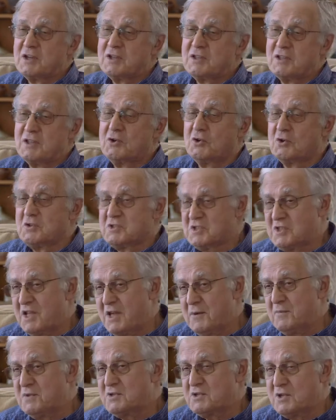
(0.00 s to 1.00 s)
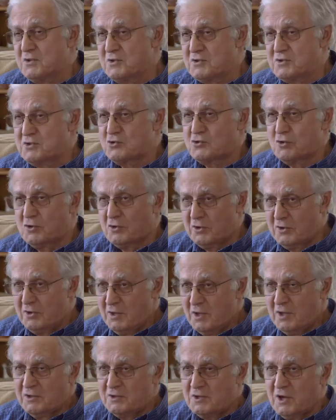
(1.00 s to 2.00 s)
I think, or statements in the straw
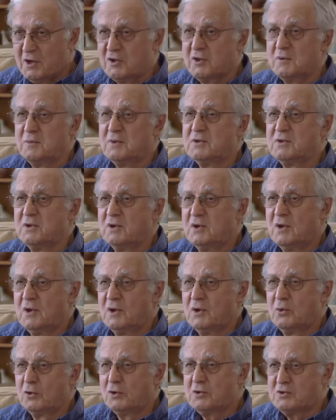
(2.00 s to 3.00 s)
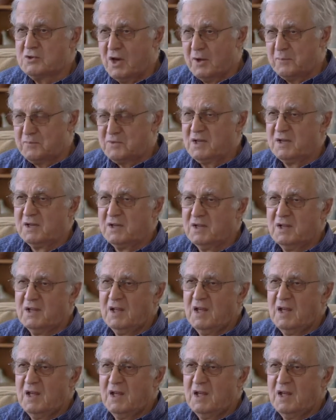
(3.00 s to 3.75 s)
document were adopted.